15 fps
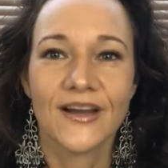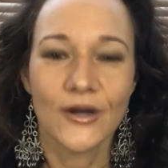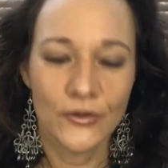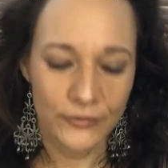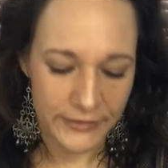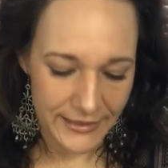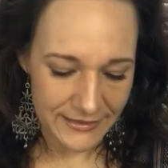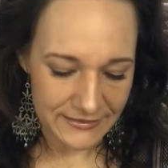
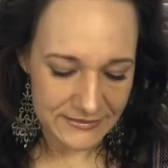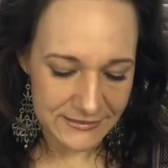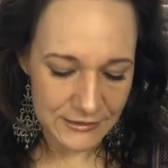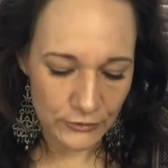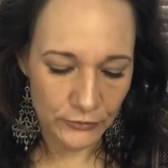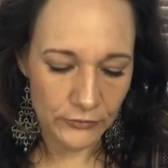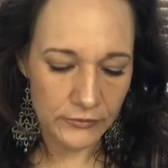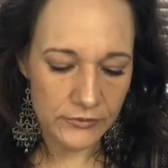Okay,
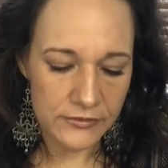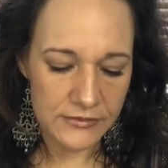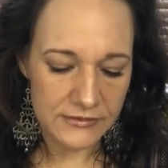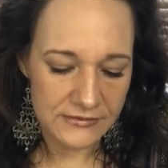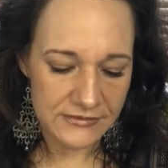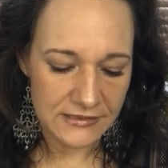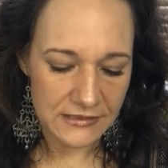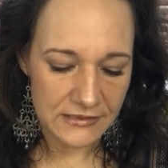so
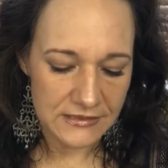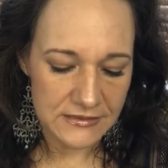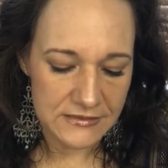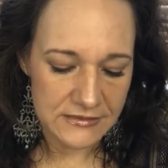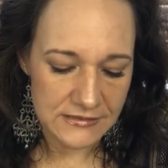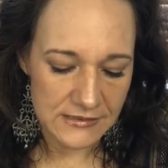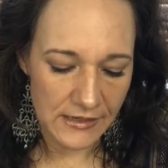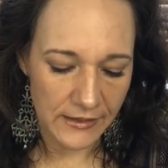this
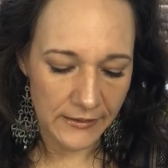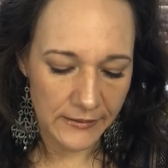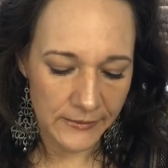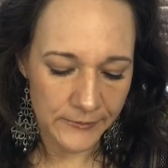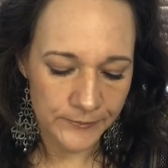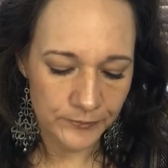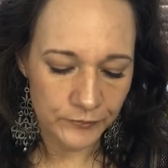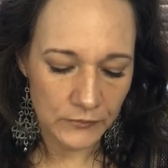is
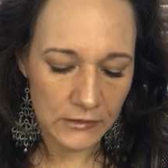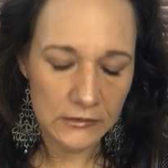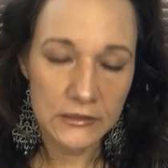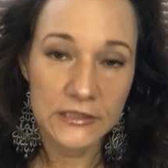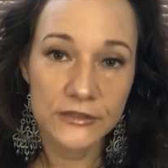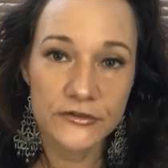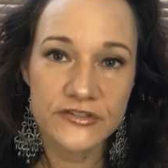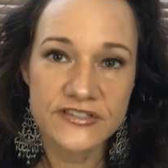
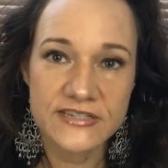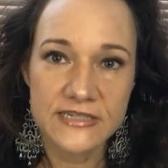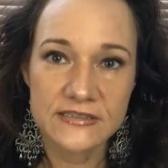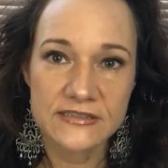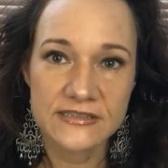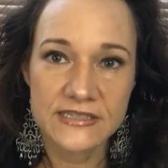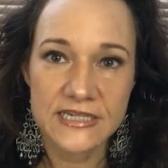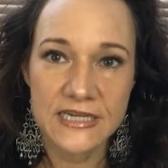Clear
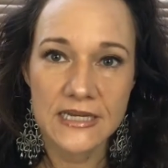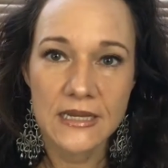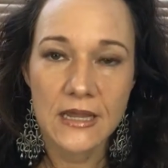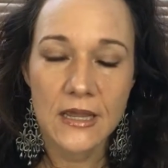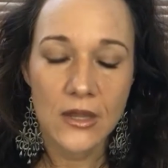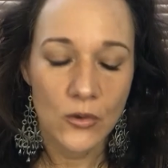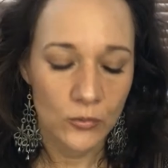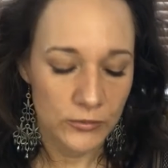60,
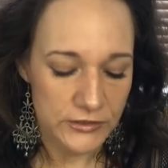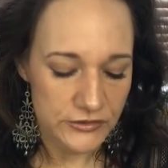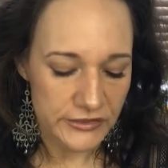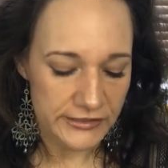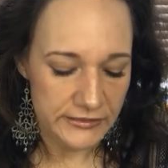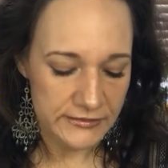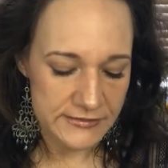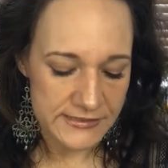which
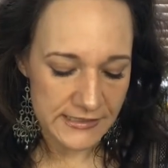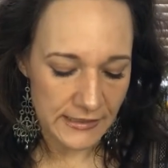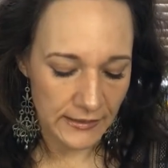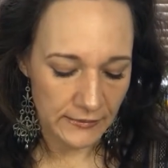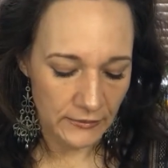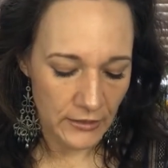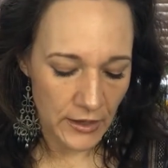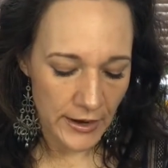is a
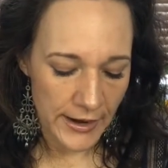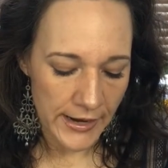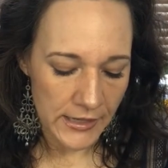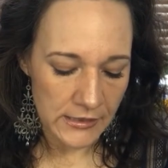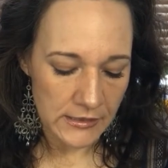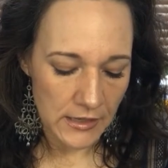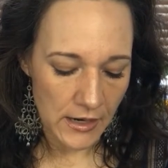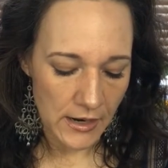
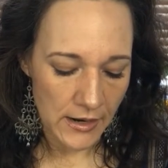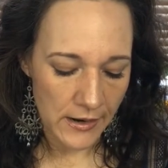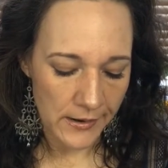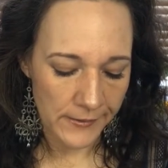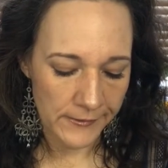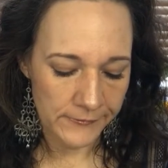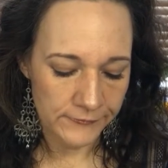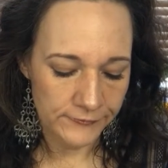line
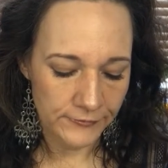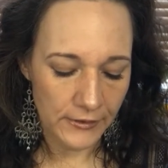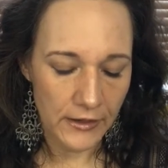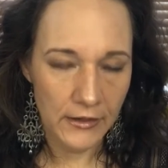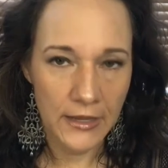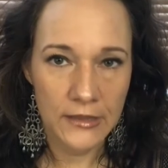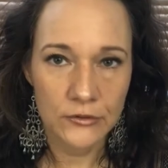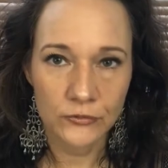of
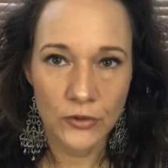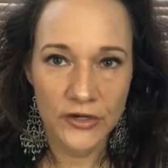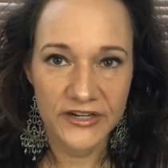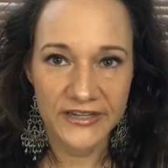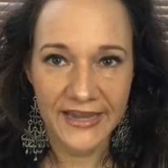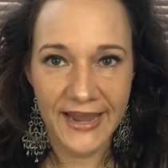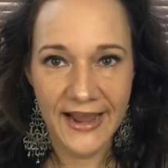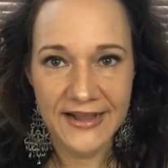hyaluronic
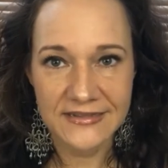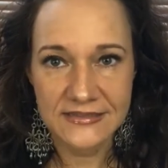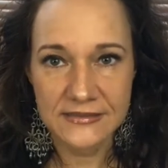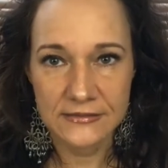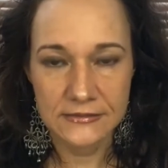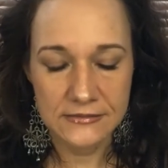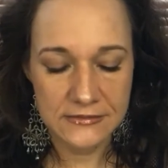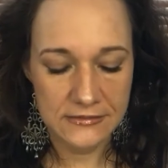
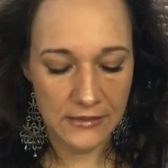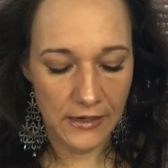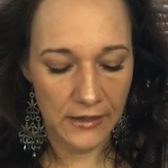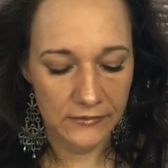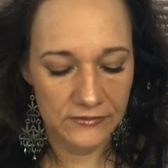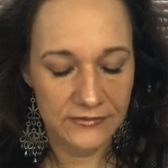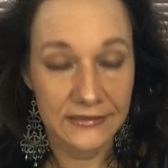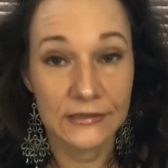acid
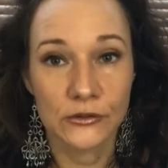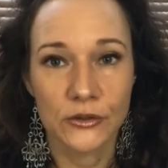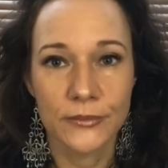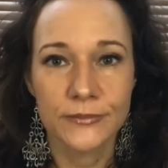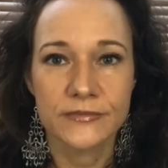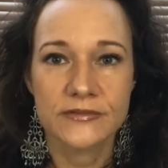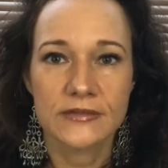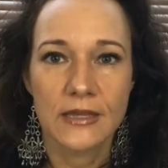
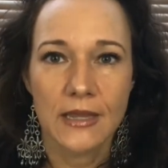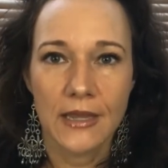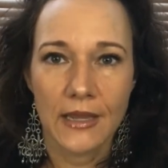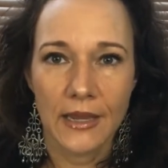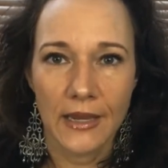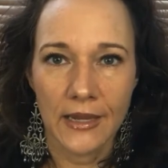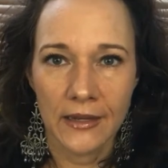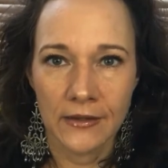serums.
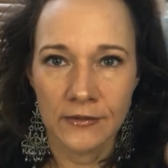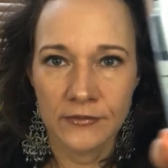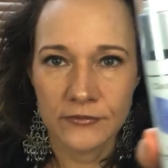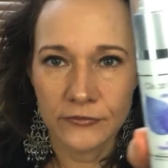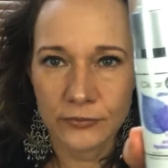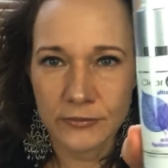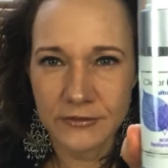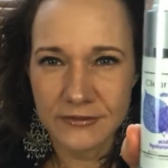And
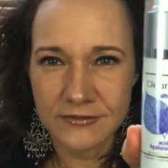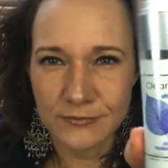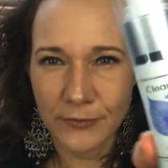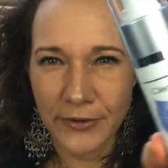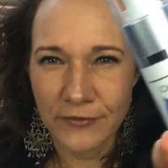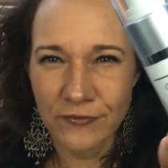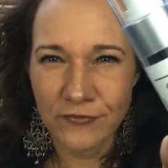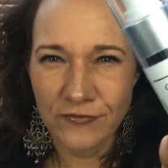this one is
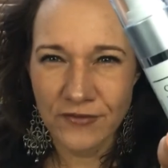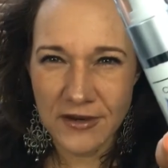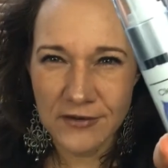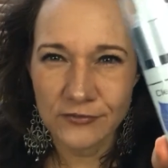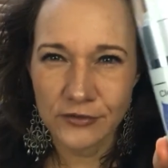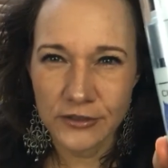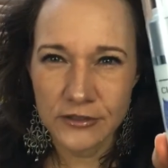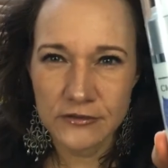my
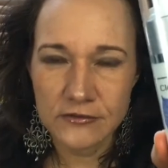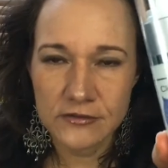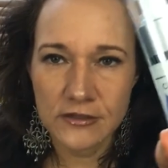favorite.